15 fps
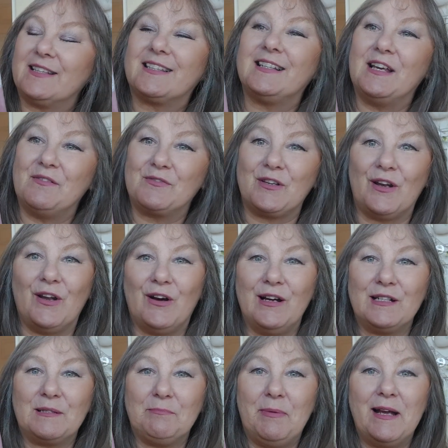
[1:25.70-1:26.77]
the sleeves I
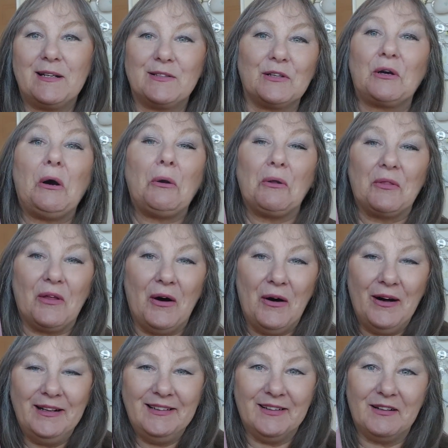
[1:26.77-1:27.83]
liked, picked the collar that
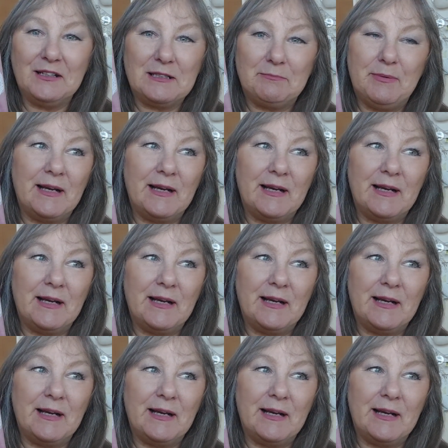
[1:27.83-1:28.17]
I liked,